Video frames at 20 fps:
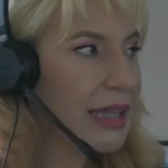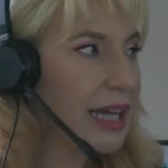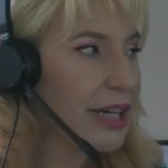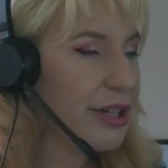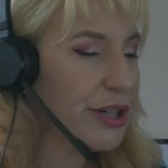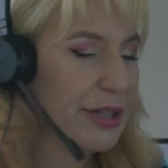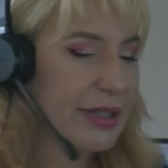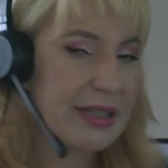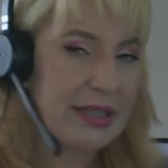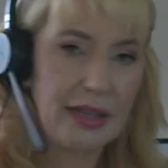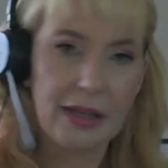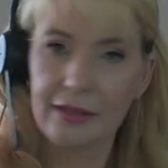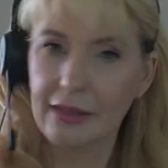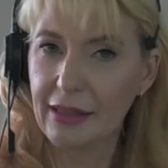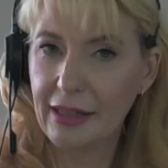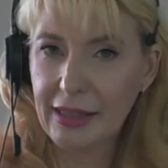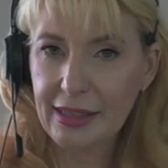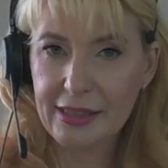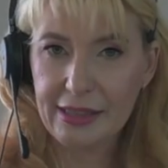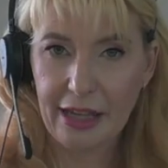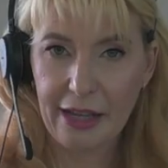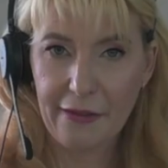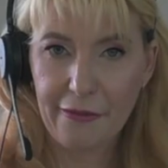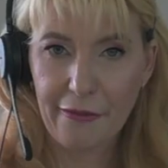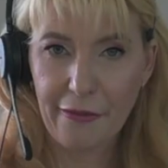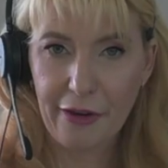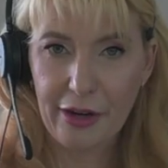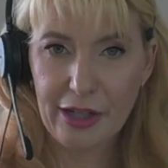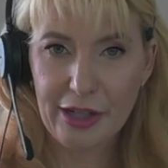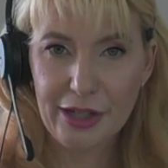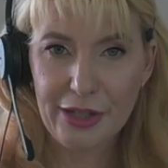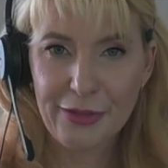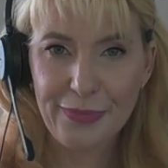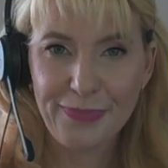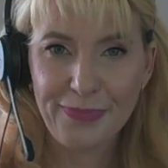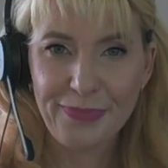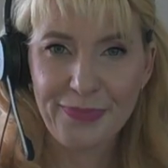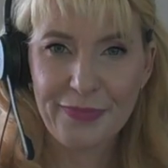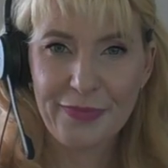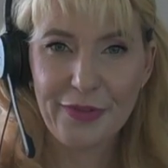and you can start the next day fresh
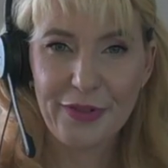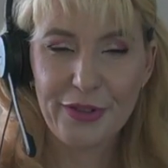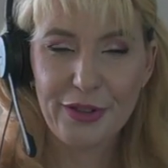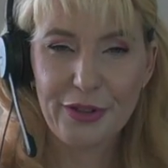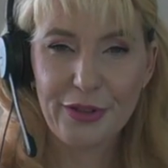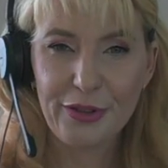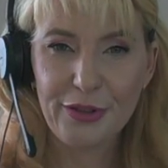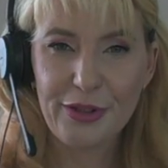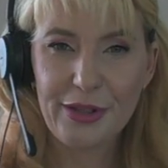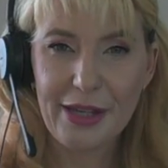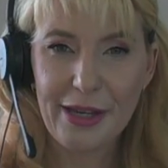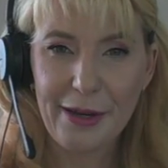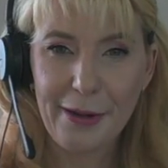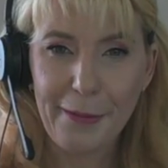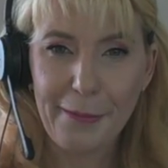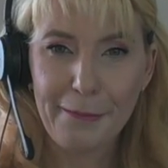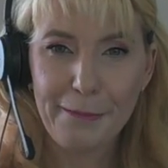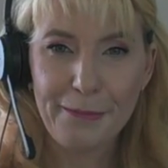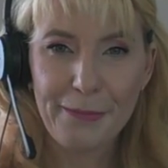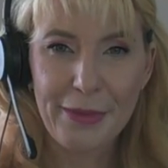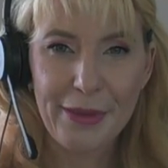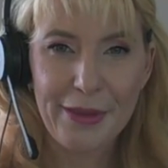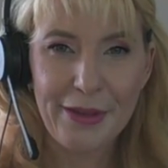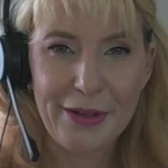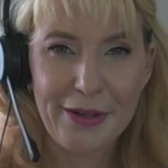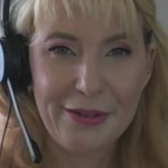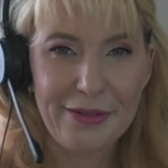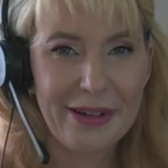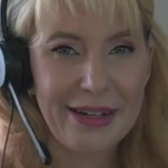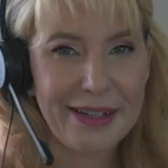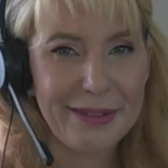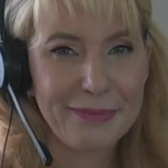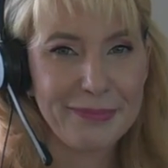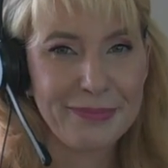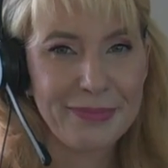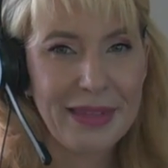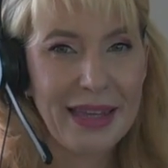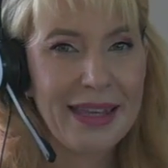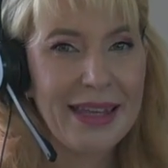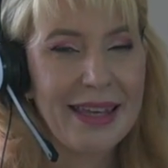for the new year. All right.
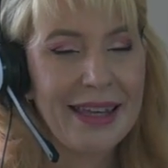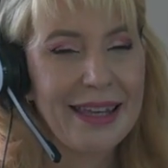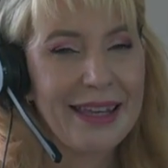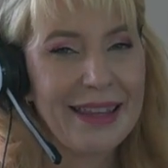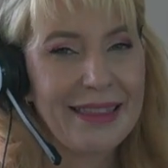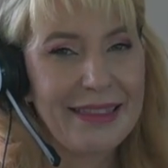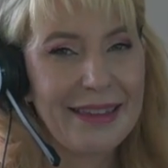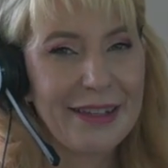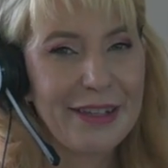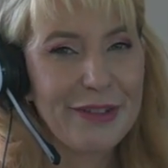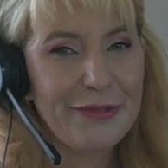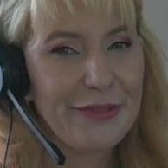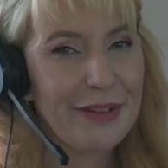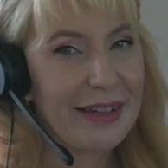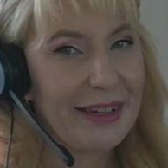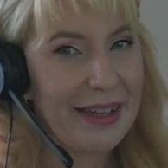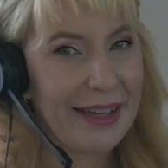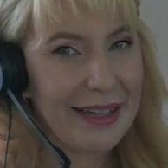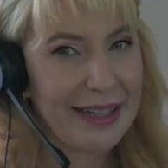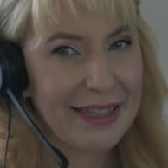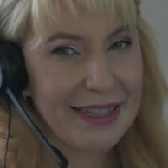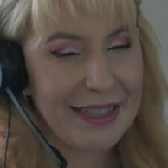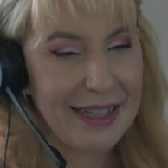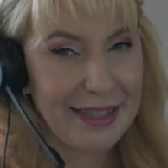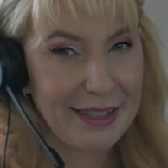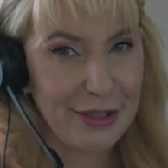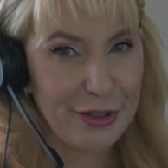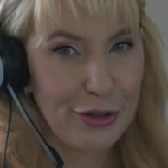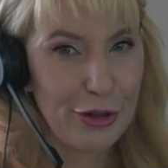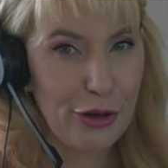Thank you for your likes, shares, and